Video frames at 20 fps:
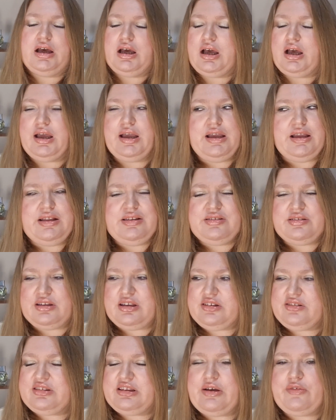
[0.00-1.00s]

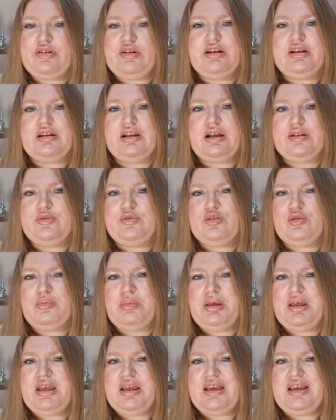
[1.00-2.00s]
It's definitely not for
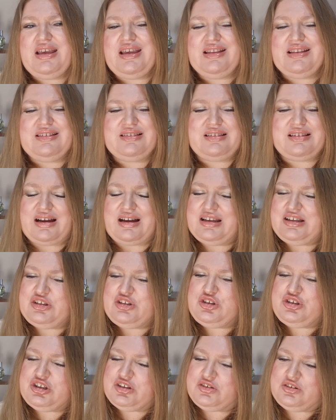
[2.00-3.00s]
me. I
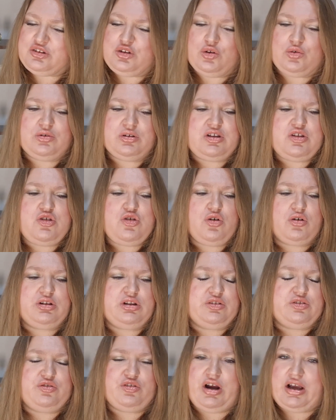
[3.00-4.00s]
just don't enjoy the
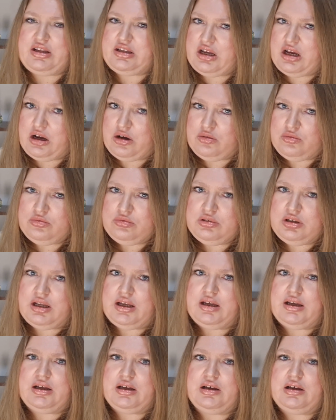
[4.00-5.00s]
dry down.
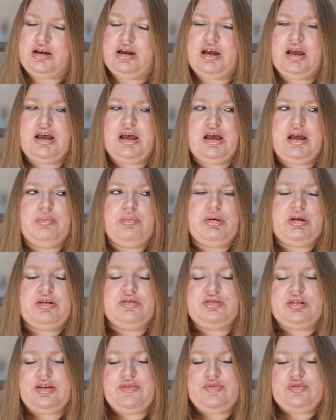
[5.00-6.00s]

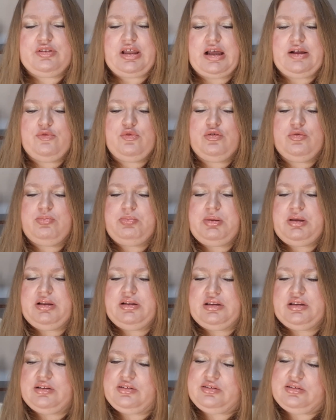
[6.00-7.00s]
Because if that would be
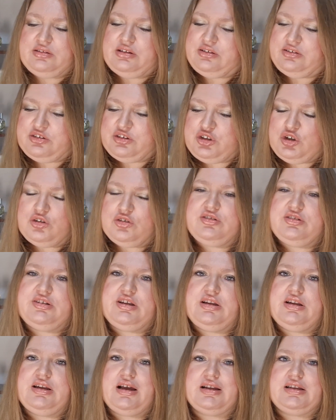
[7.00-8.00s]
this
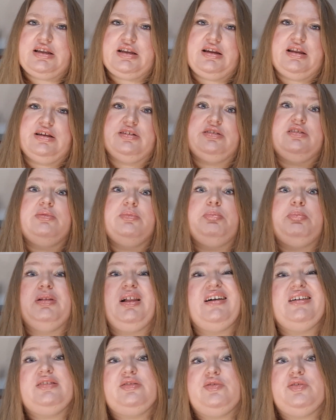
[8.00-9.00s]
toasty nuttiness
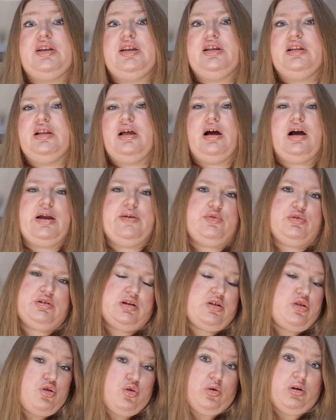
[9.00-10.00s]
plus vanilla, I would
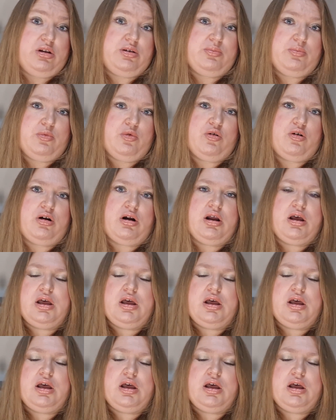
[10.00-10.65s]
enjoy it more.